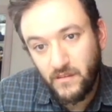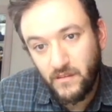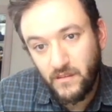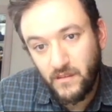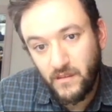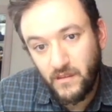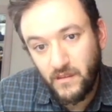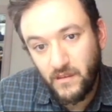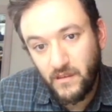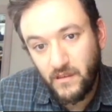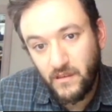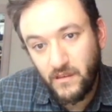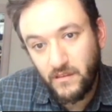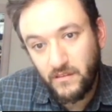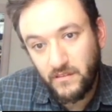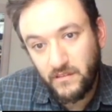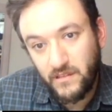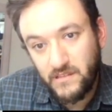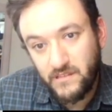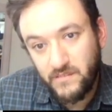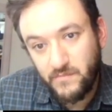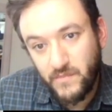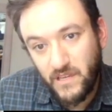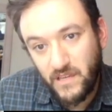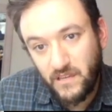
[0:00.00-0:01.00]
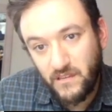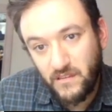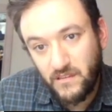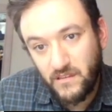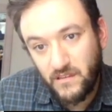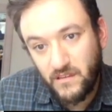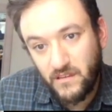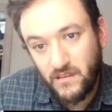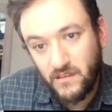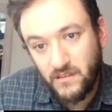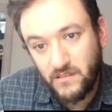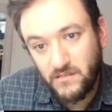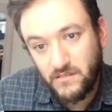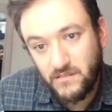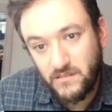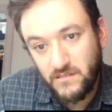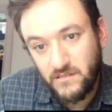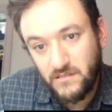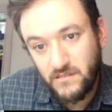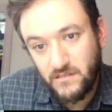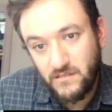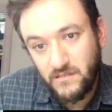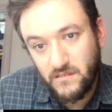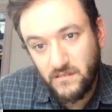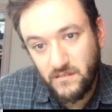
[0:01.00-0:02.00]
And let's make
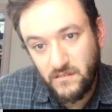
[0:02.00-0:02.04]
this